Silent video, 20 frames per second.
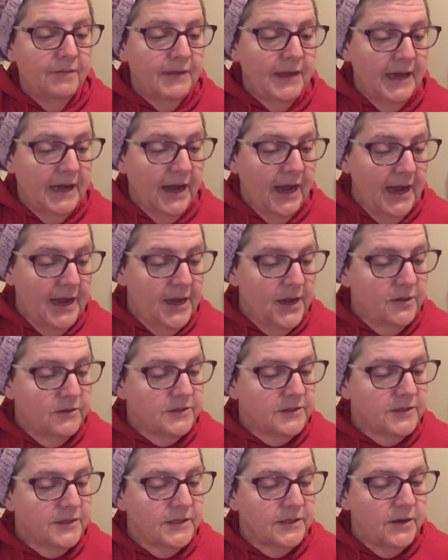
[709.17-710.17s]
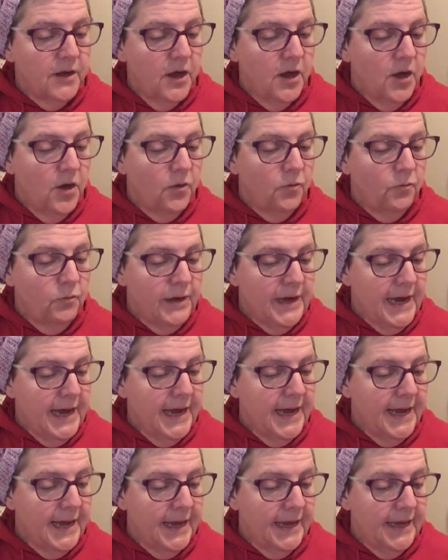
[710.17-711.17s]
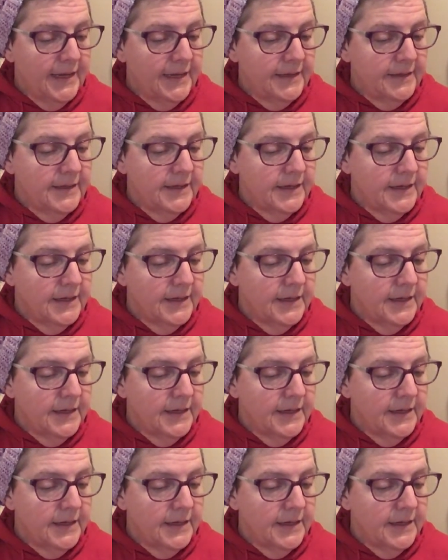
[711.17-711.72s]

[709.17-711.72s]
that I hosted, we had